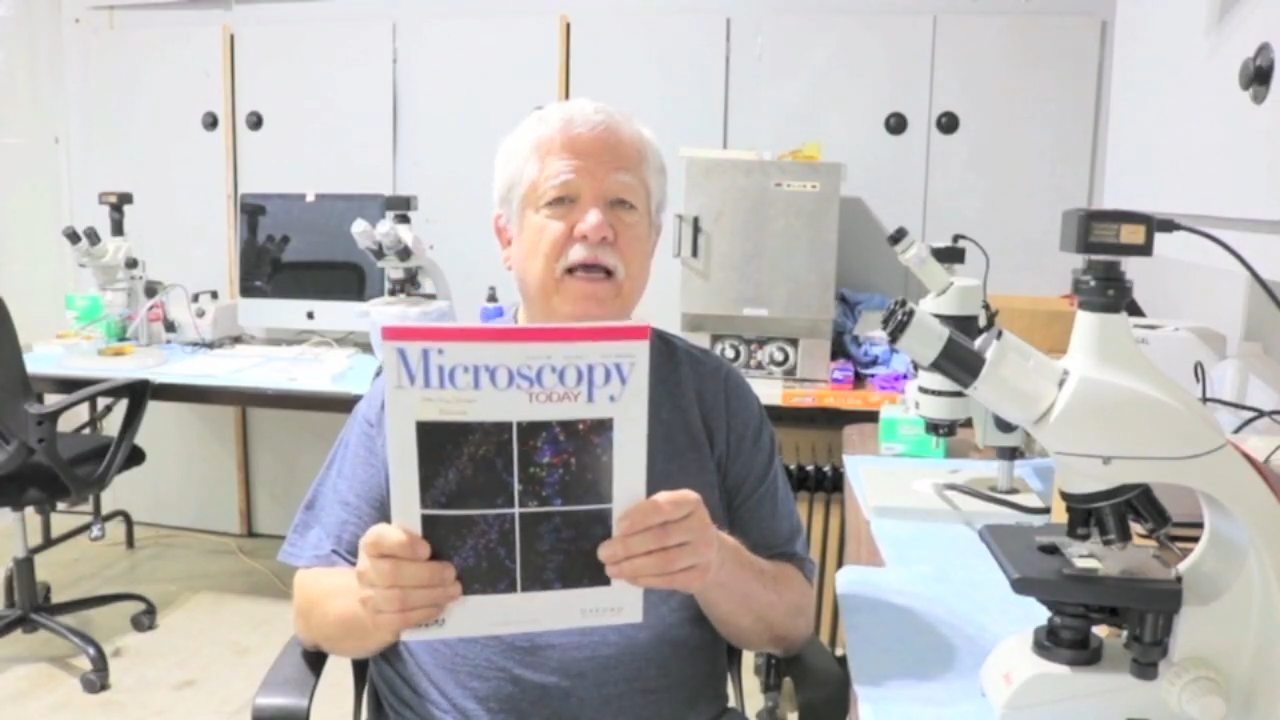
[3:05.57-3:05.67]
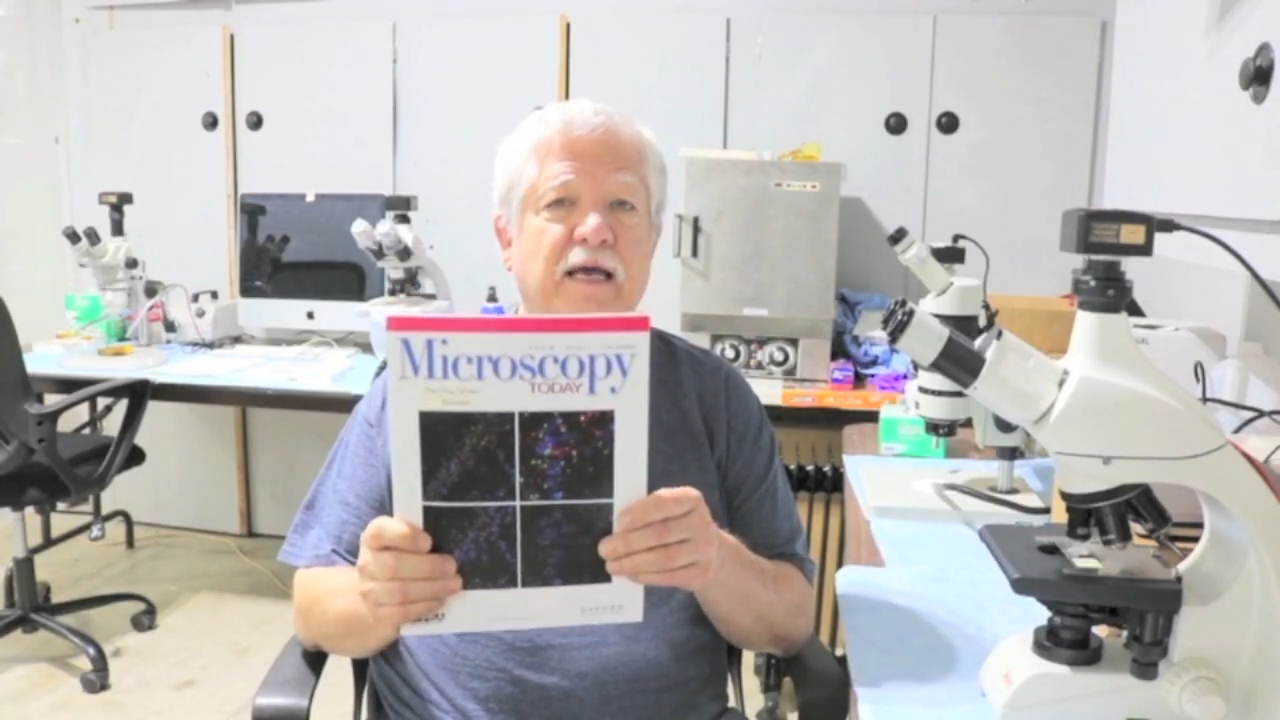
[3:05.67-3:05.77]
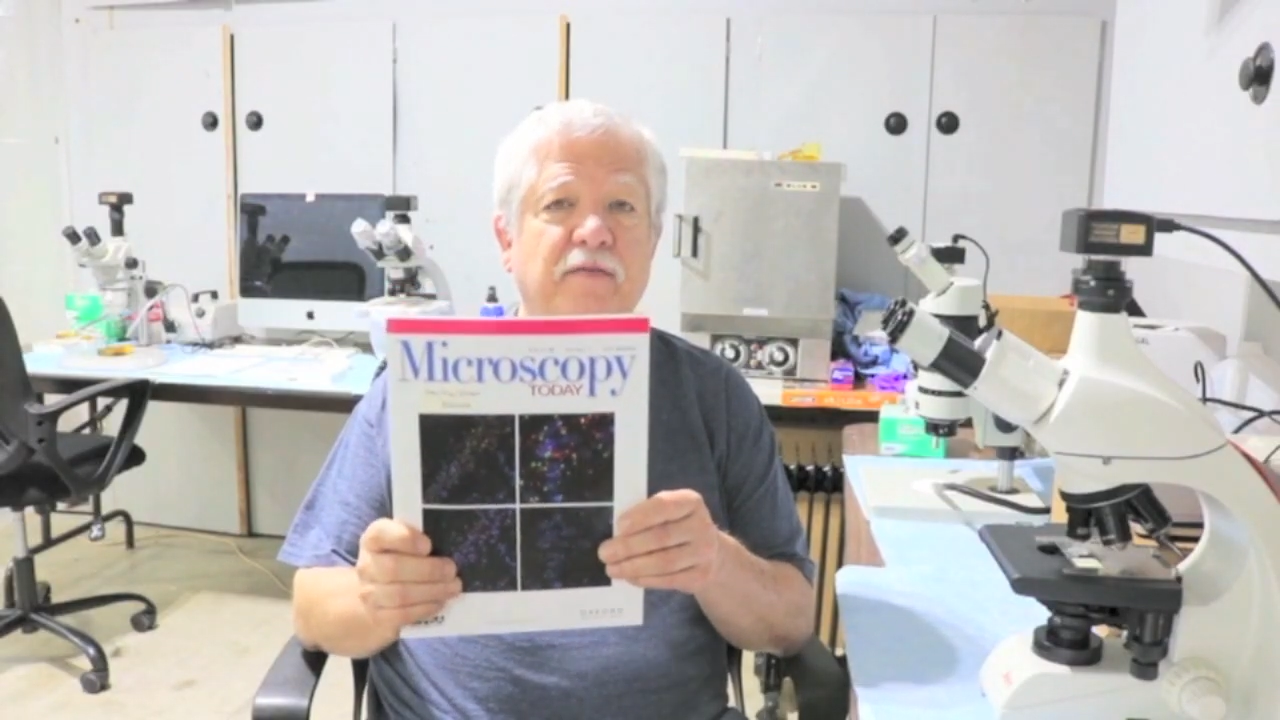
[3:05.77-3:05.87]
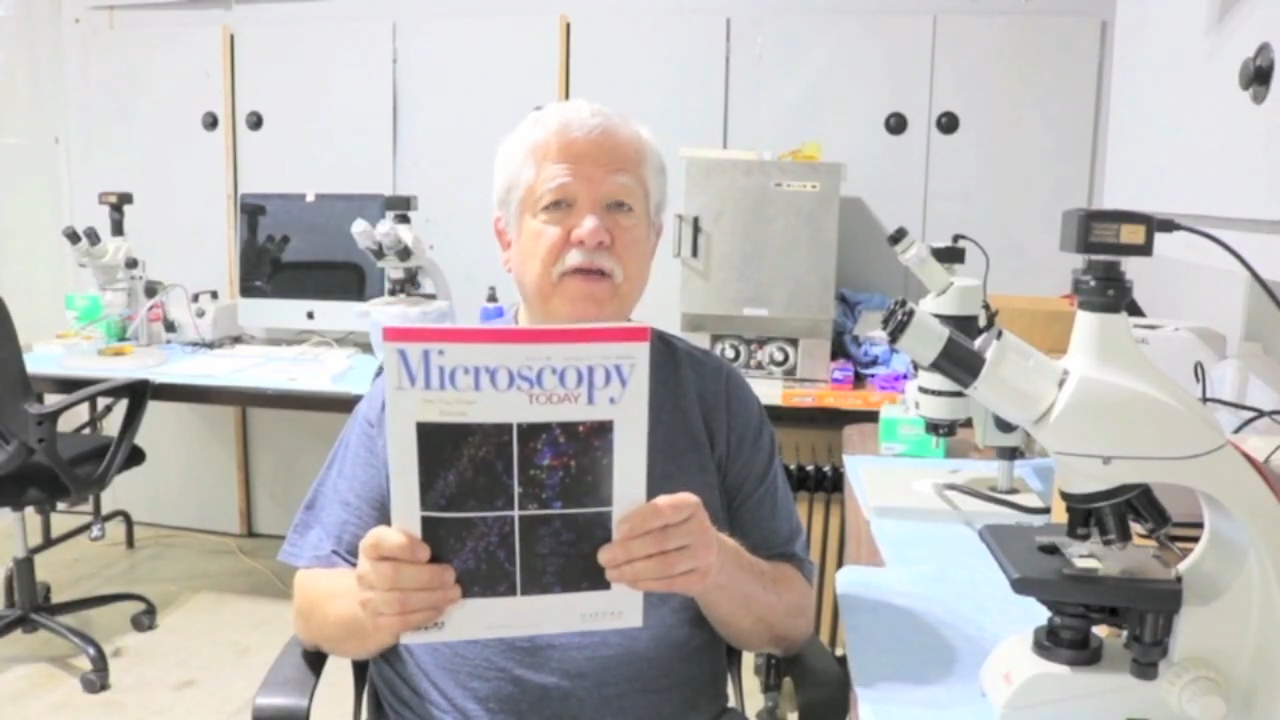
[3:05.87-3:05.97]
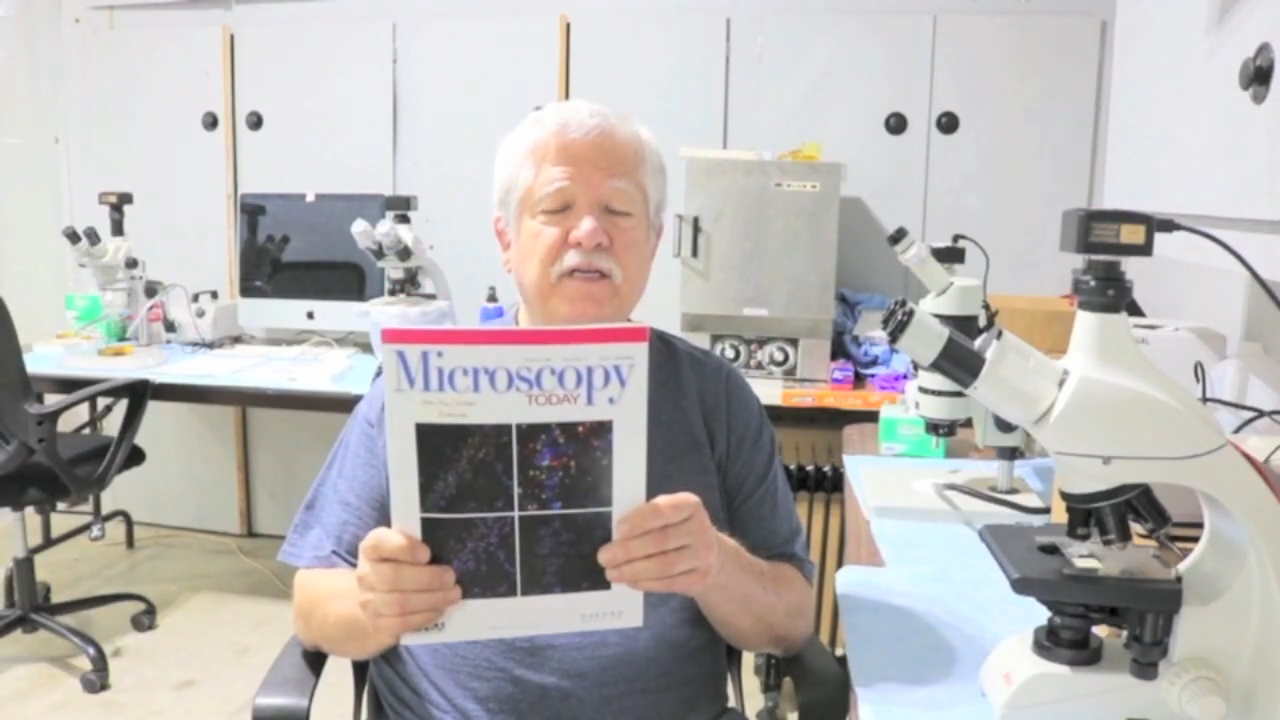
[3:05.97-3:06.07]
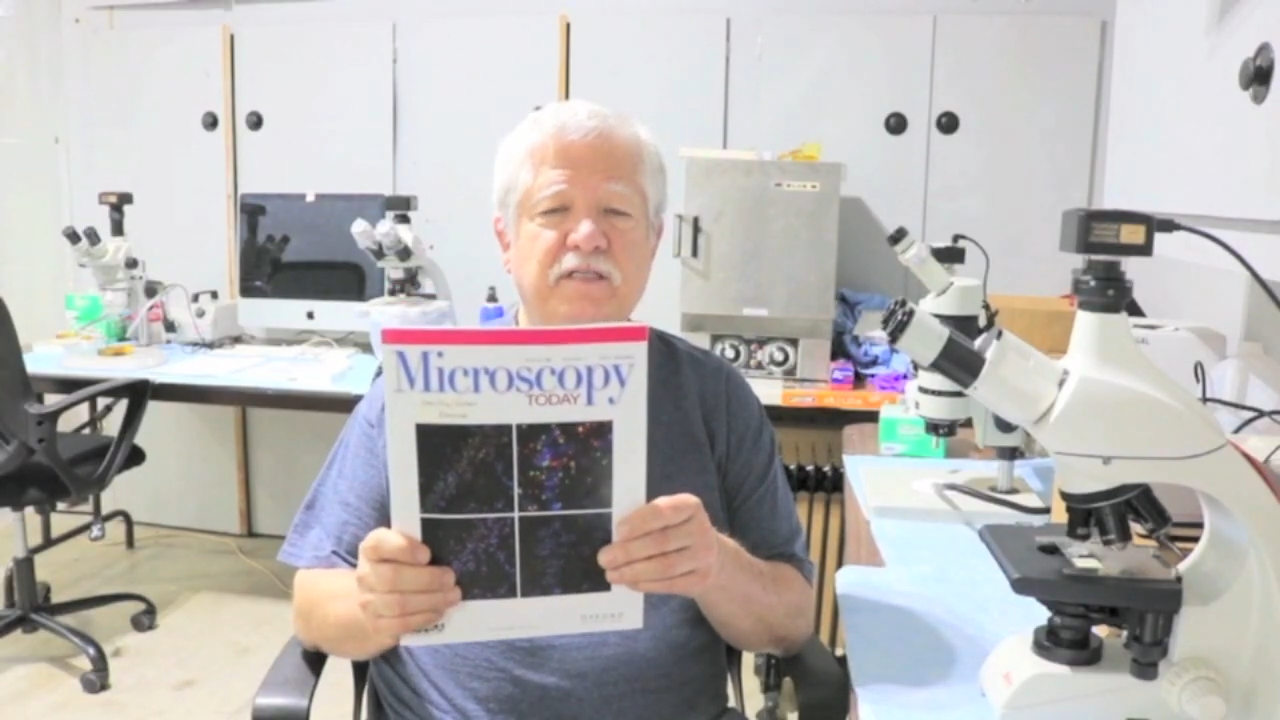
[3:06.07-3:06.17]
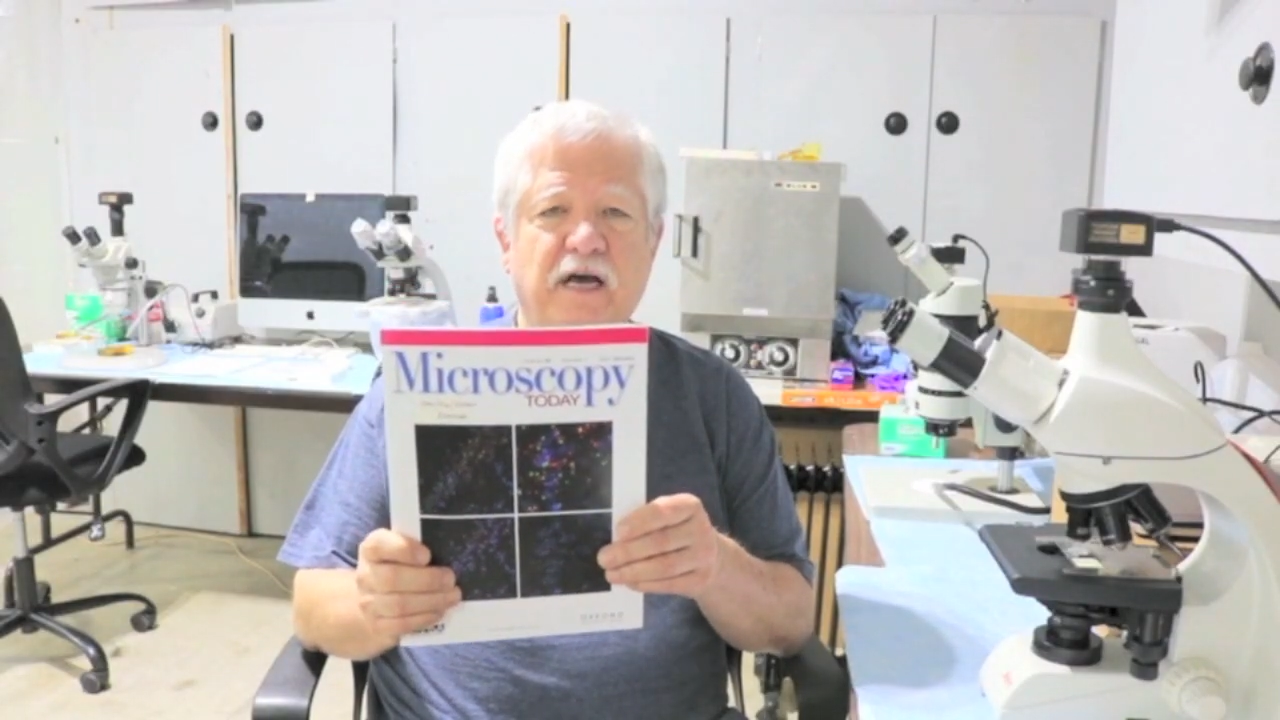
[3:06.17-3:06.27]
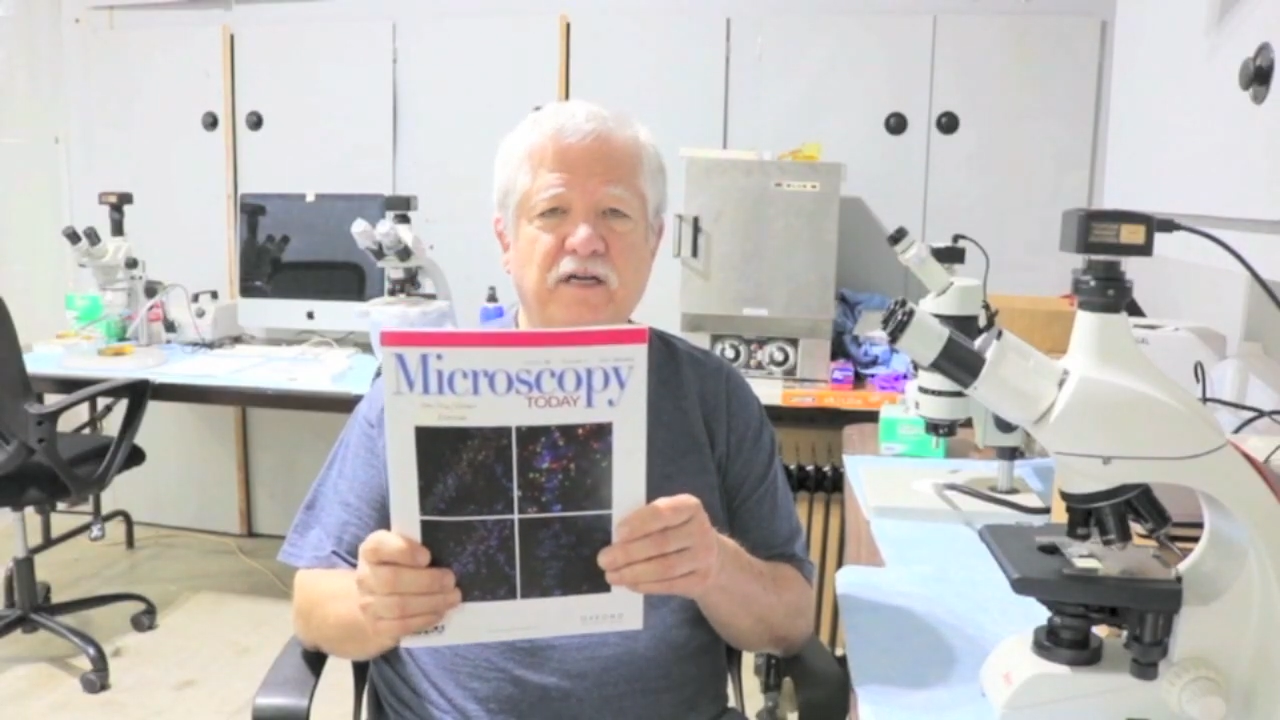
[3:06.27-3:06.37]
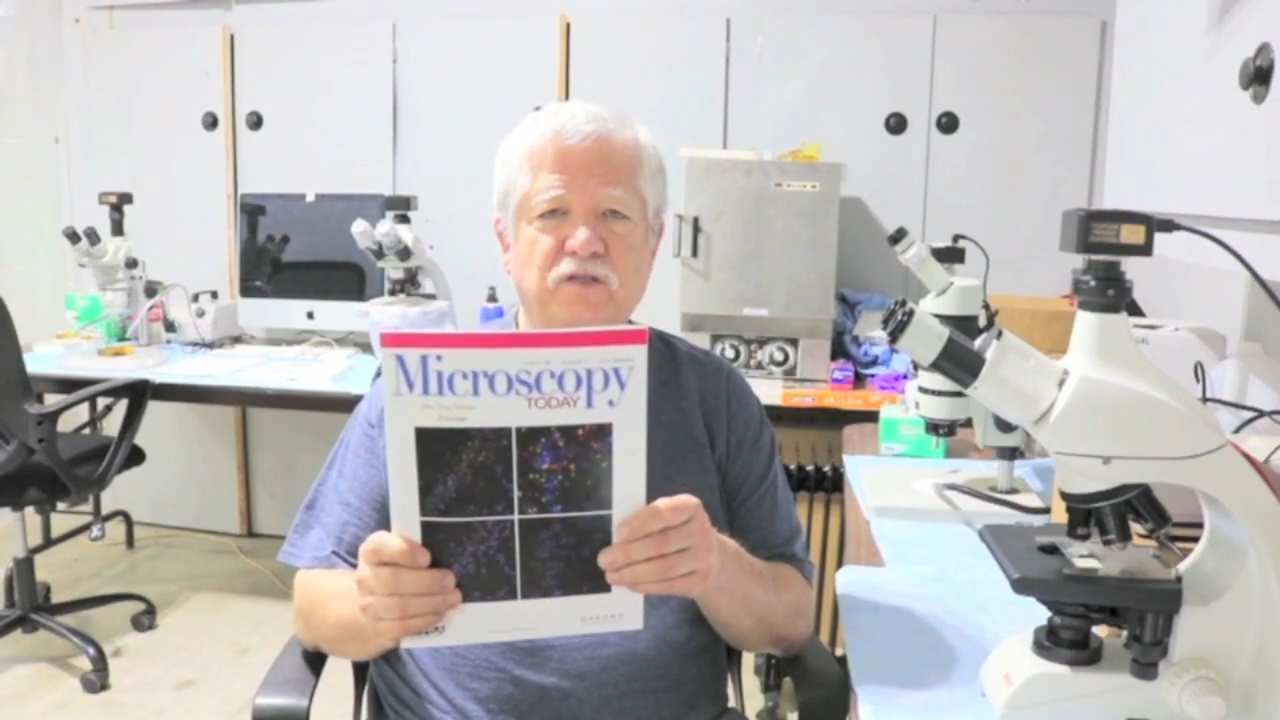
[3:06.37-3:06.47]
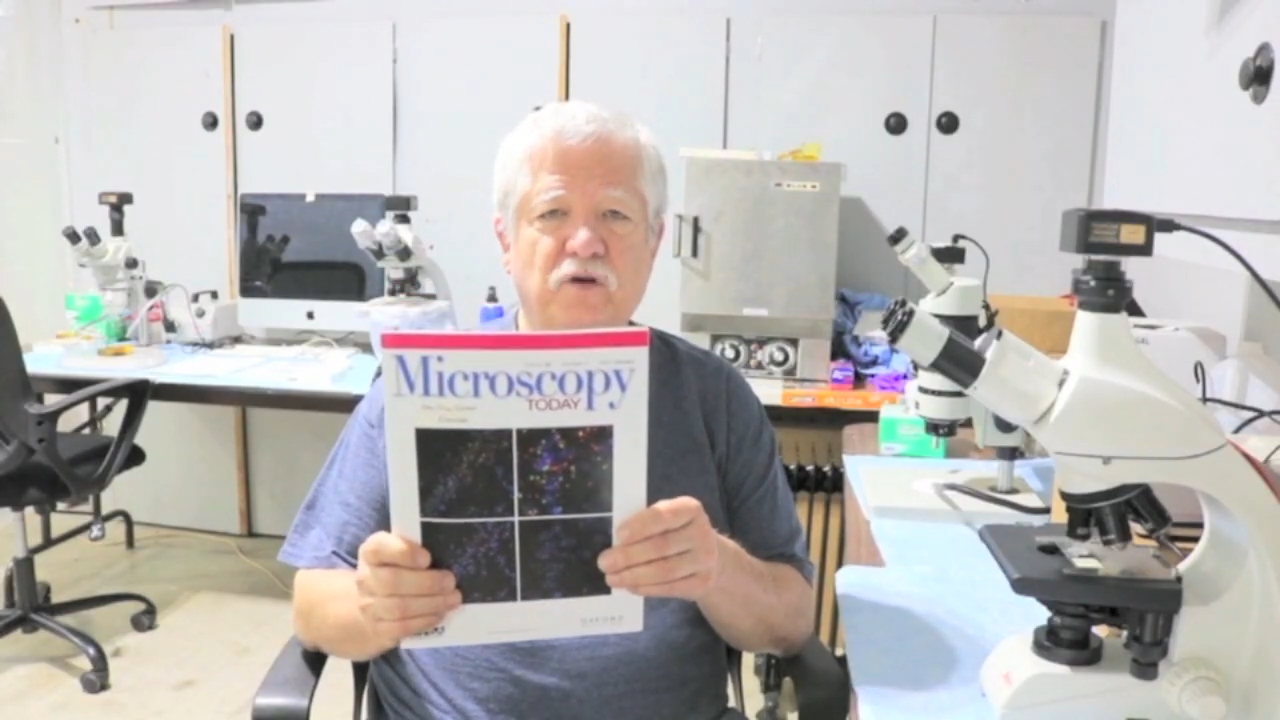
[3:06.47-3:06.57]
in these
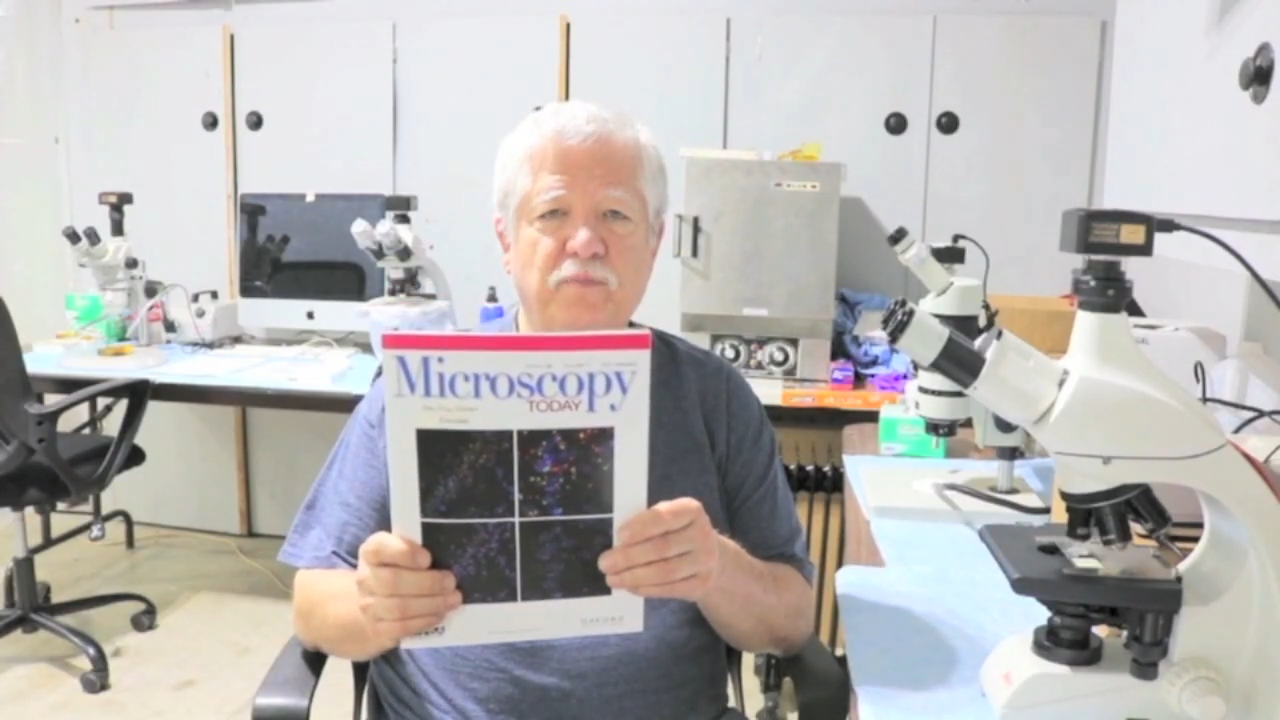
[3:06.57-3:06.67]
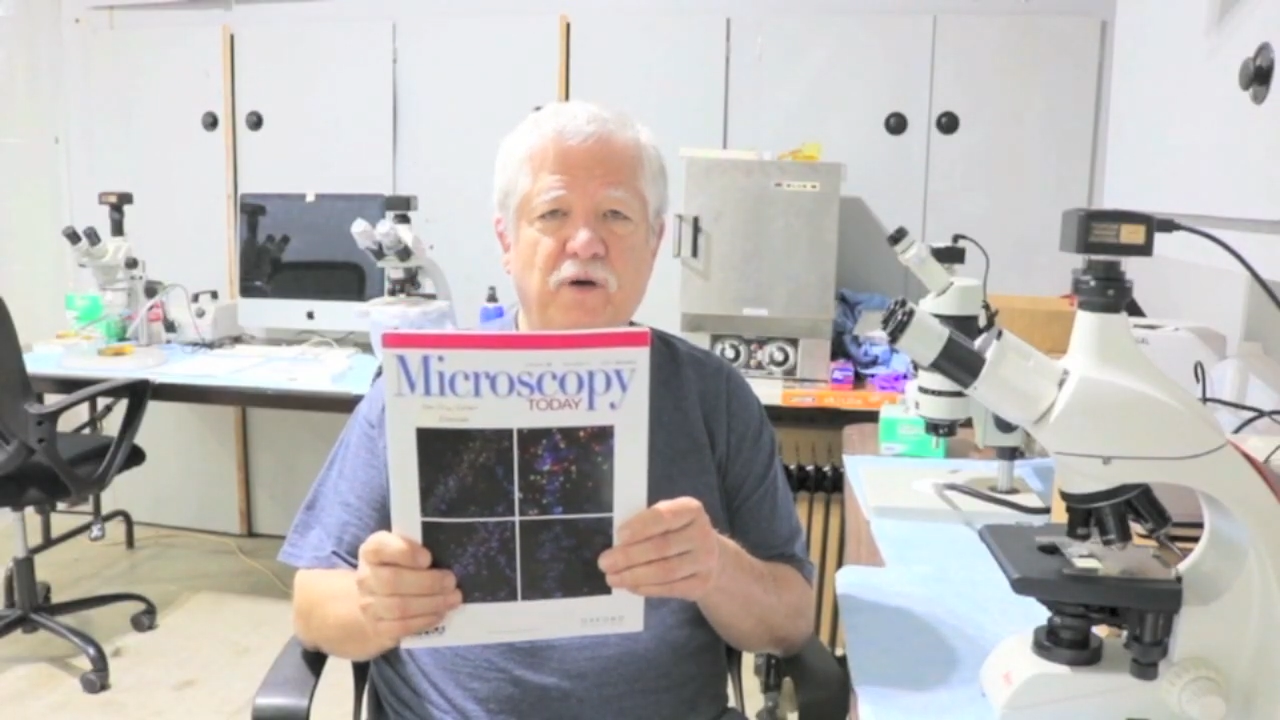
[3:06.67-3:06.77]
dinosaur